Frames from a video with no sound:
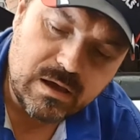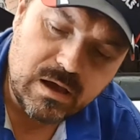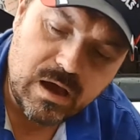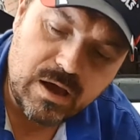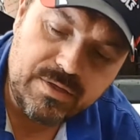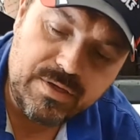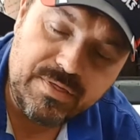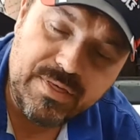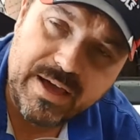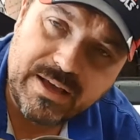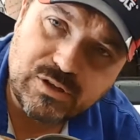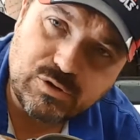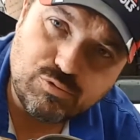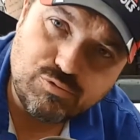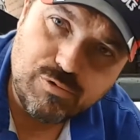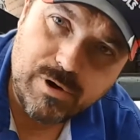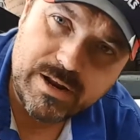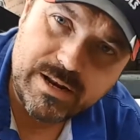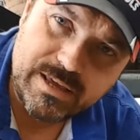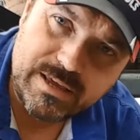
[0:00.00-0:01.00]
and then that's
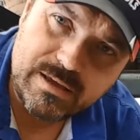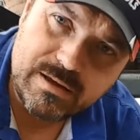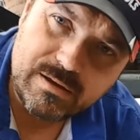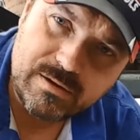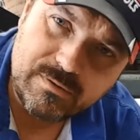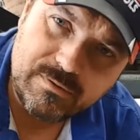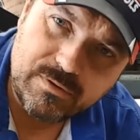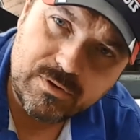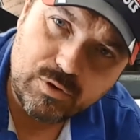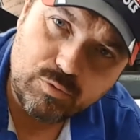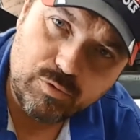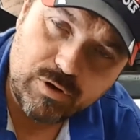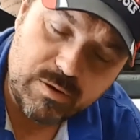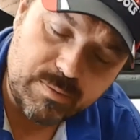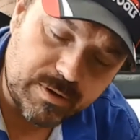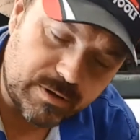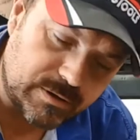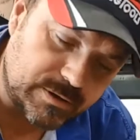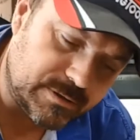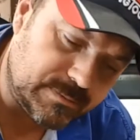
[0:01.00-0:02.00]
ready for for the
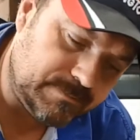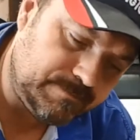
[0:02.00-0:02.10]
rebuild.